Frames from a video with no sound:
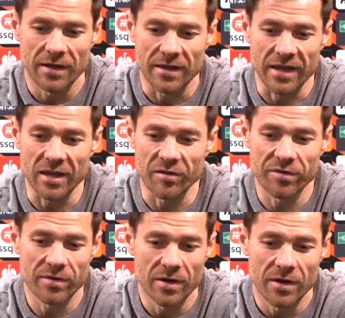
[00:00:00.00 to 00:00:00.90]
They
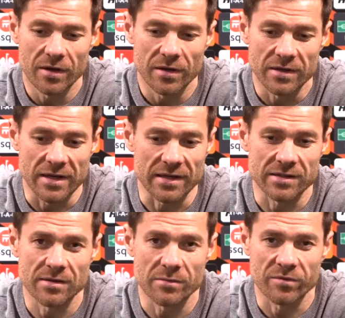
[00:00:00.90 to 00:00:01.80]
give
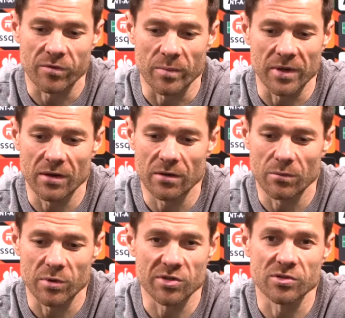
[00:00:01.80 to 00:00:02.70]
just, for me,
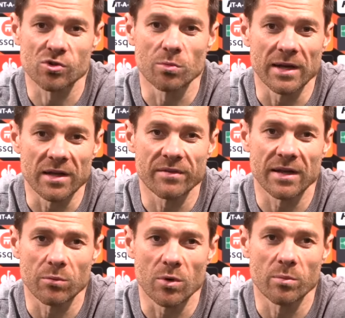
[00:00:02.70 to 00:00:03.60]
reasons to believe
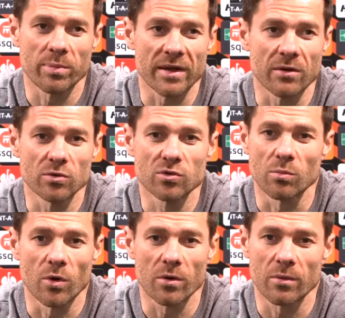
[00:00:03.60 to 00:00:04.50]
that we will play good
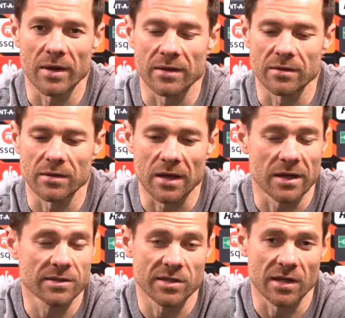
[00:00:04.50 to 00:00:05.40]
tomorrow, and
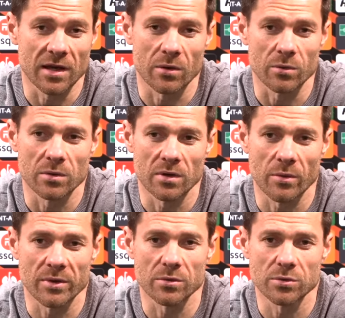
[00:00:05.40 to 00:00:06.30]
let's see how
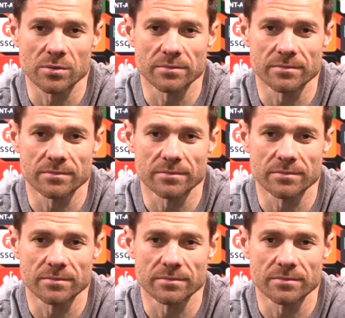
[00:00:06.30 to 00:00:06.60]
it goes.